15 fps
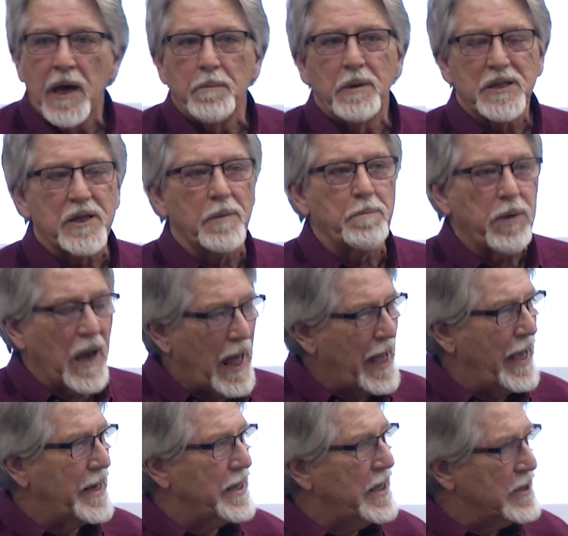But the
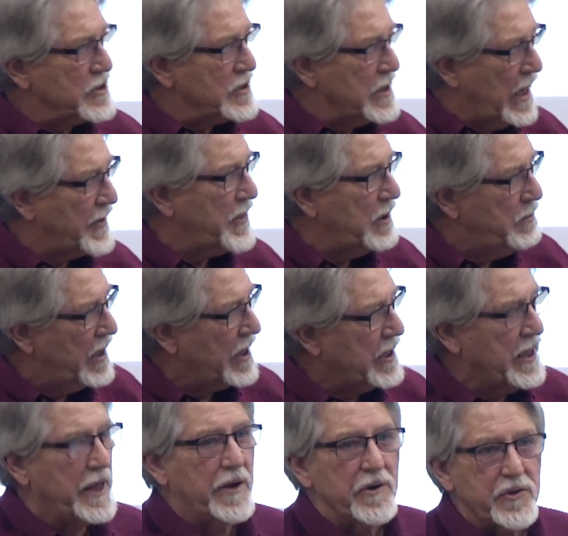plant is nothing but
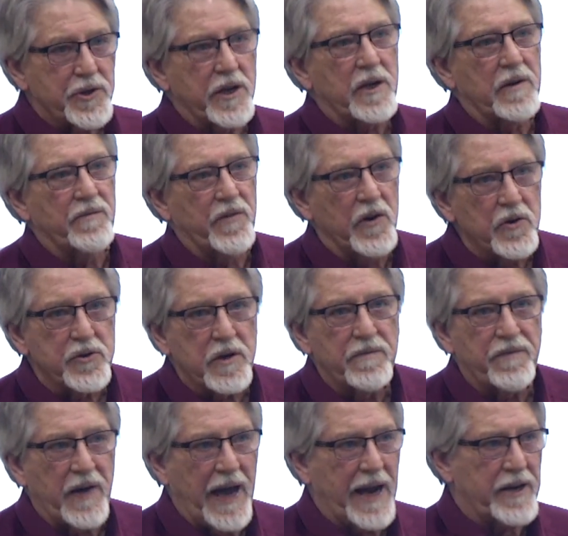an energy conversion
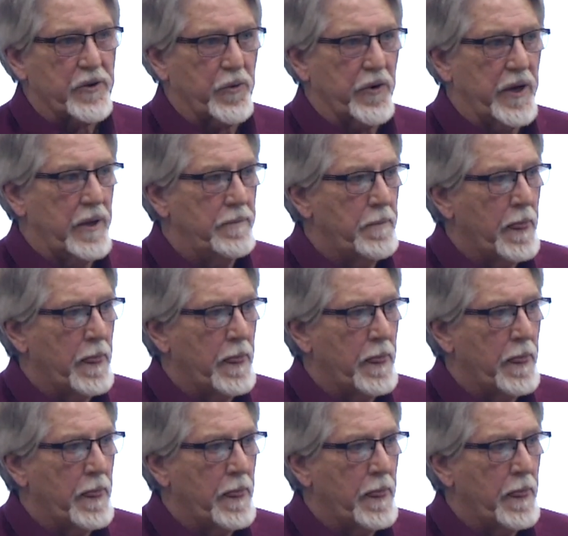factory,